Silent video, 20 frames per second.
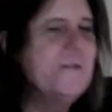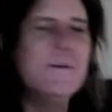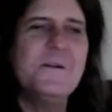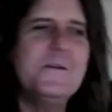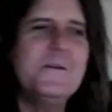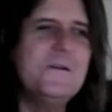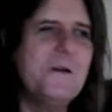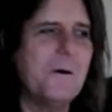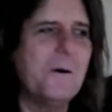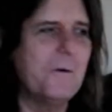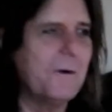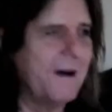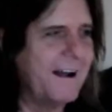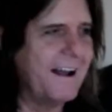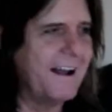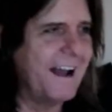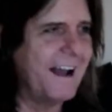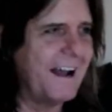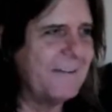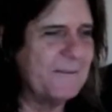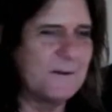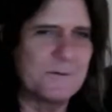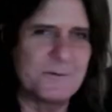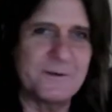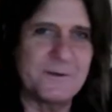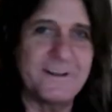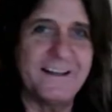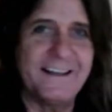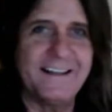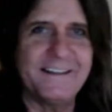No, I haven't
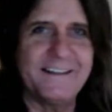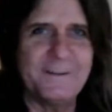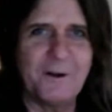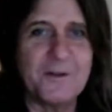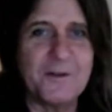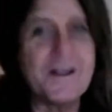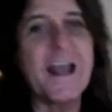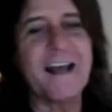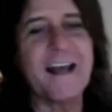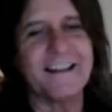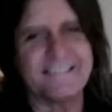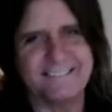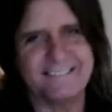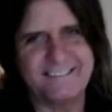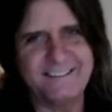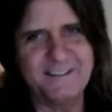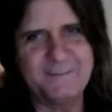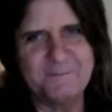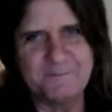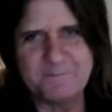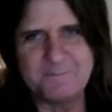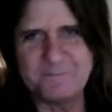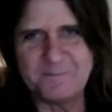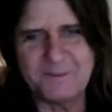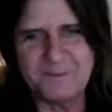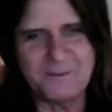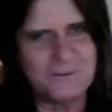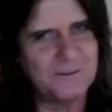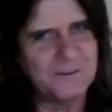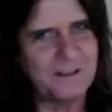really. Not yet.
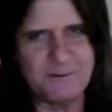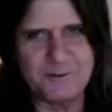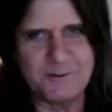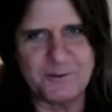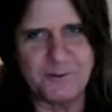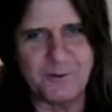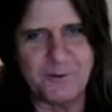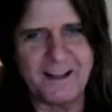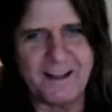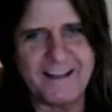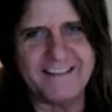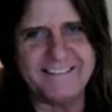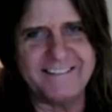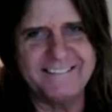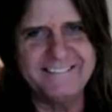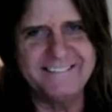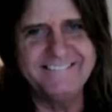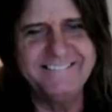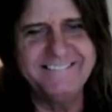It's never too late.